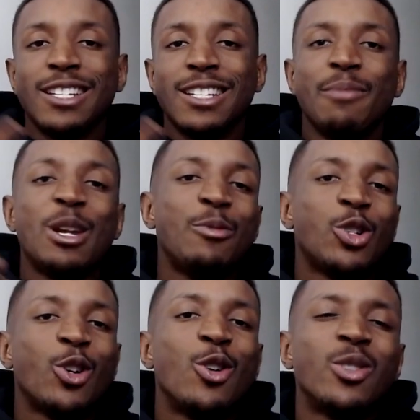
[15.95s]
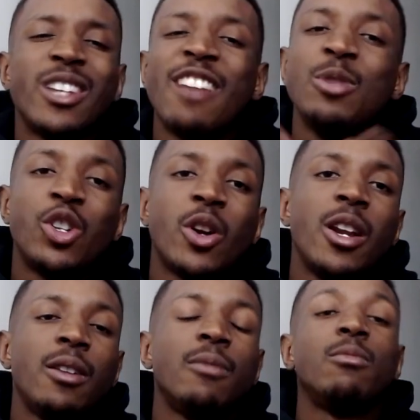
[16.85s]
I said, my name is Charles, and I've been
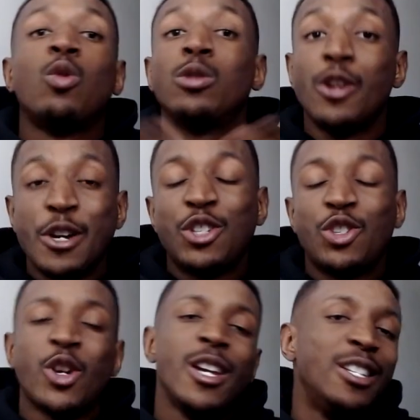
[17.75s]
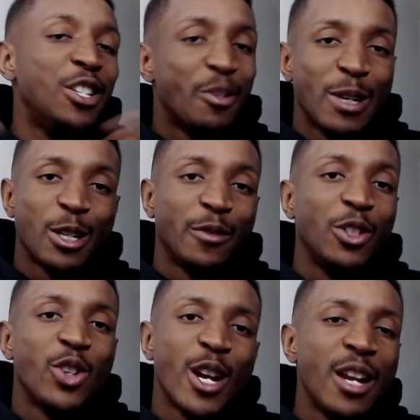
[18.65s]
trading or learning to trade, teaching myself to
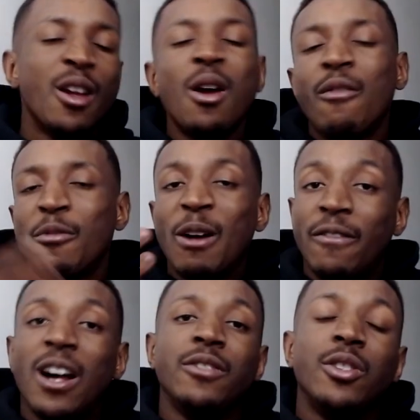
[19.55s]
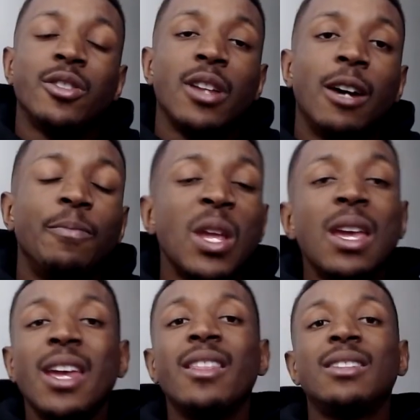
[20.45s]
trade for about 5 years now.
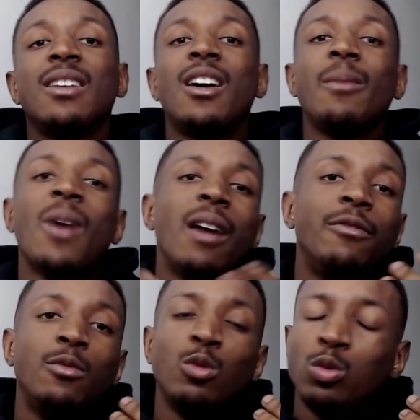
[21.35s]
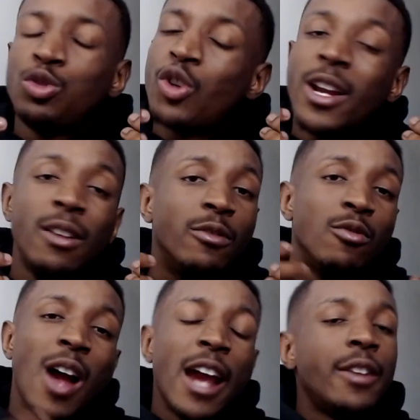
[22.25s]
In that time, I've traded a
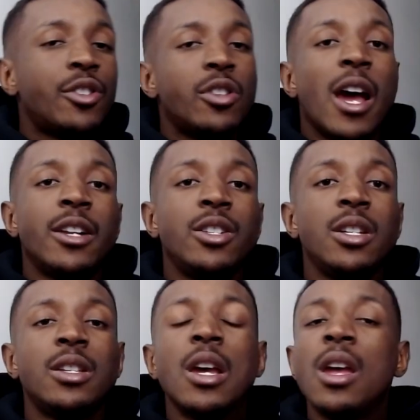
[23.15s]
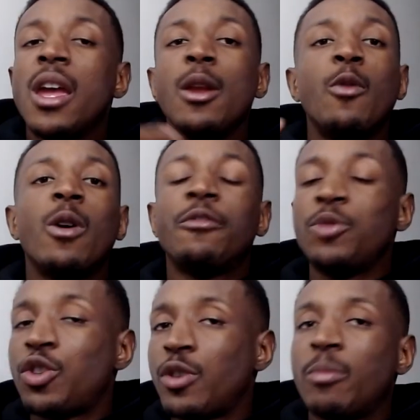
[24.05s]
variety of strategies, anywhere from
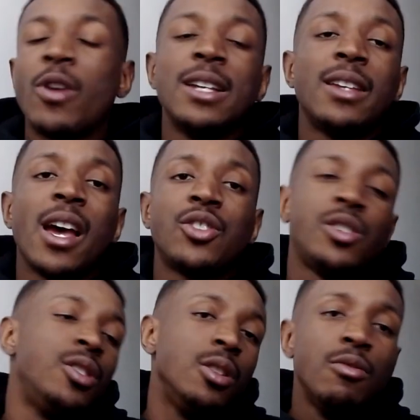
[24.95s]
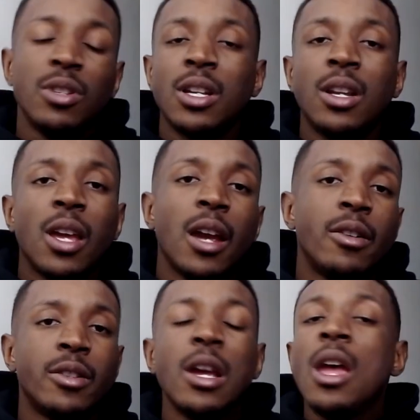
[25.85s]
strict price action to using
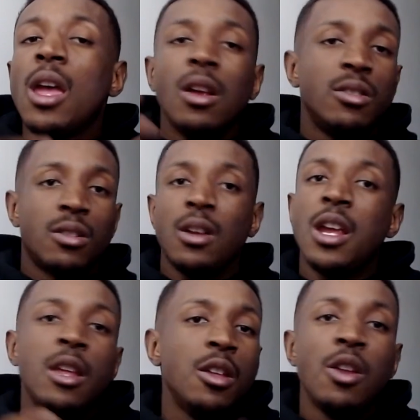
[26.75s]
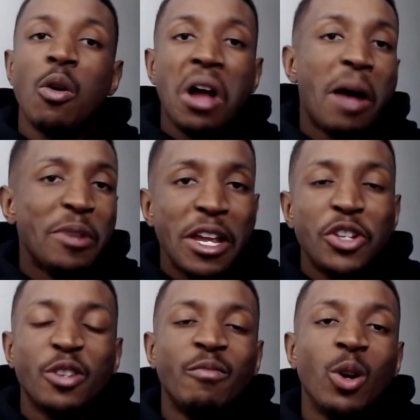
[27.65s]
indicators and any
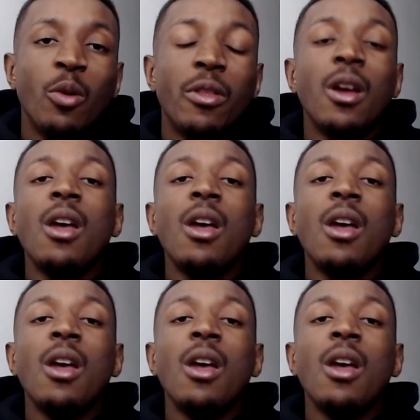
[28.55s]
combination of both.